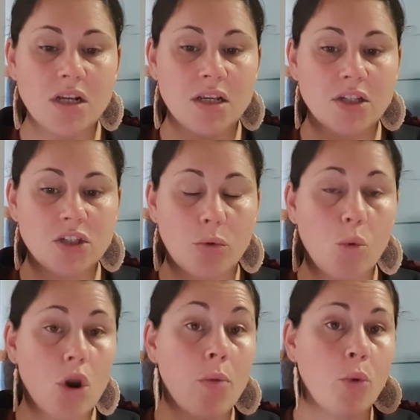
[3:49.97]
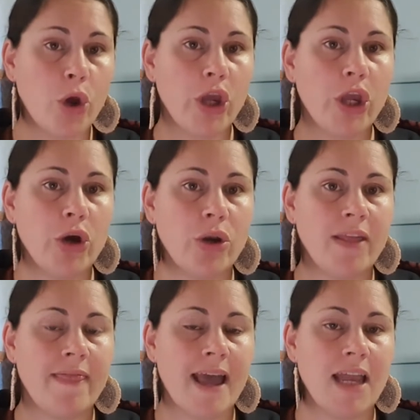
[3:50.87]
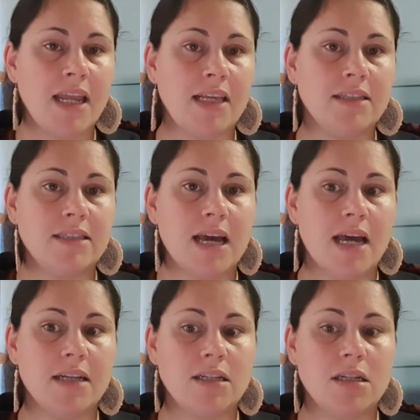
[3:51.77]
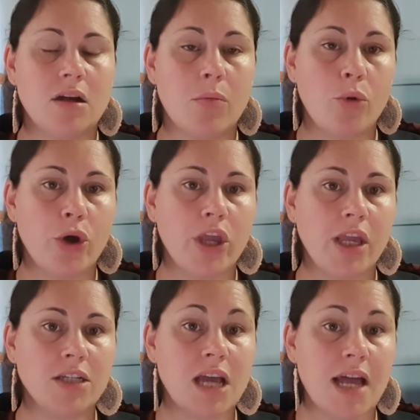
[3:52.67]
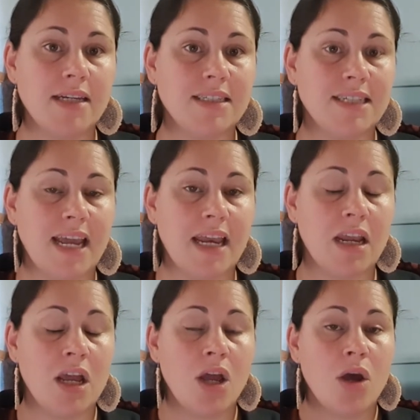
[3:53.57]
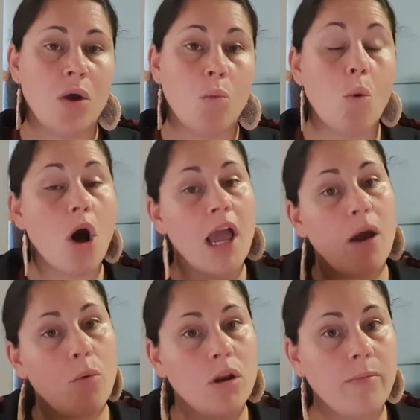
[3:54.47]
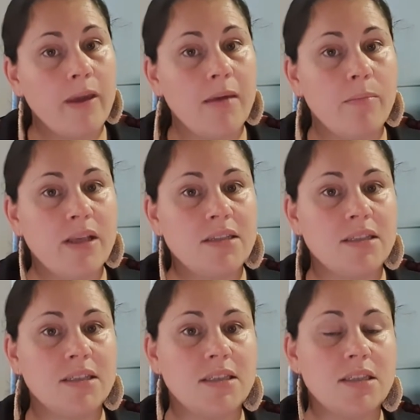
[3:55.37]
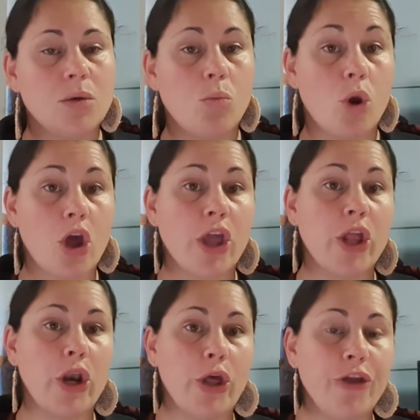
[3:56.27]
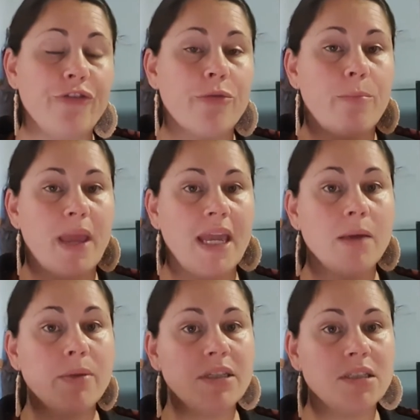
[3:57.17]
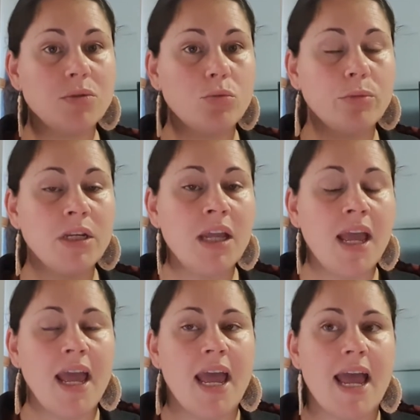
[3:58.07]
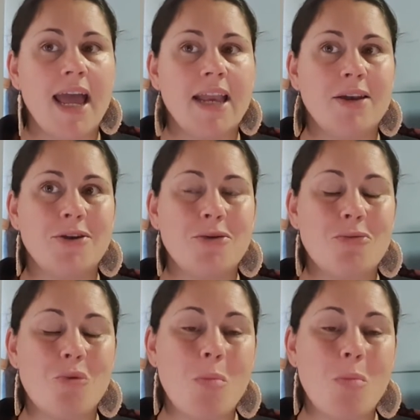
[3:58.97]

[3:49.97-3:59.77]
So what I'm working on in that is that I'm working to understand why I want to be in business, what I can learn from being a businesswoman, and what